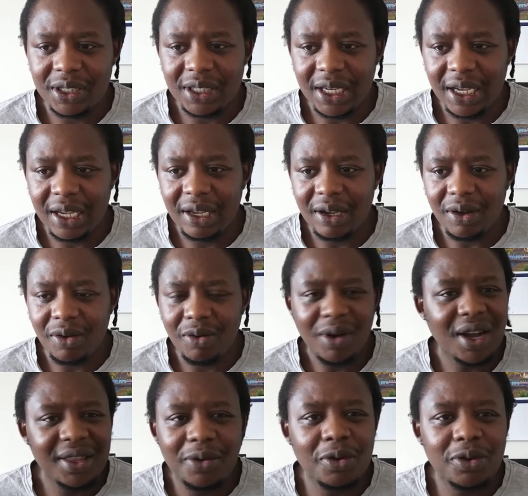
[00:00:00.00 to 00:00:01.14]
Yeah.
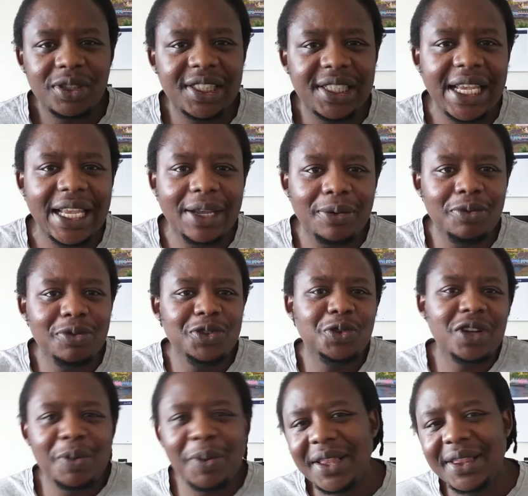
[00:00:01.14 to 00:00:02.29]
What are the odds saying? Who's
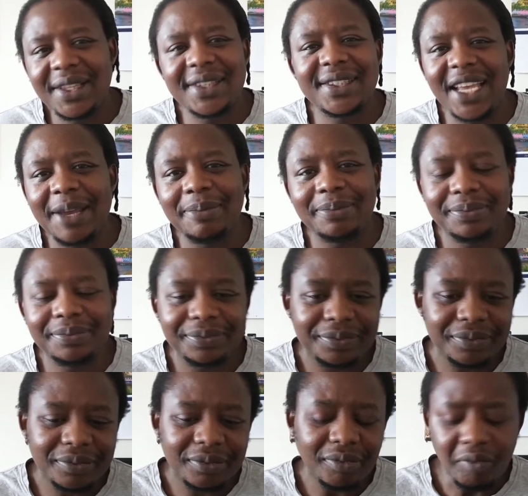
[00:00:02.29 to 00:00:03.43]
gonna win this game?
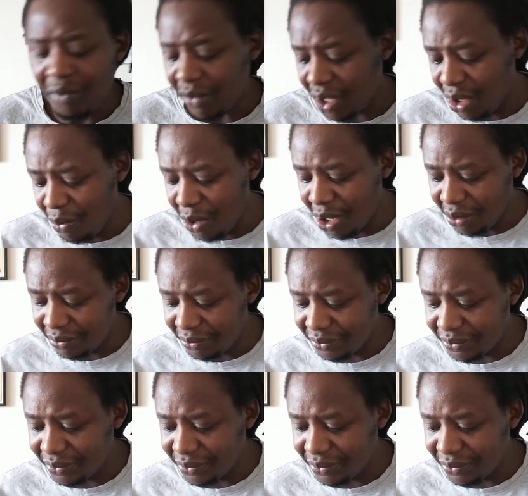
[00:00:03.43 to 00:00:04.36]
Well,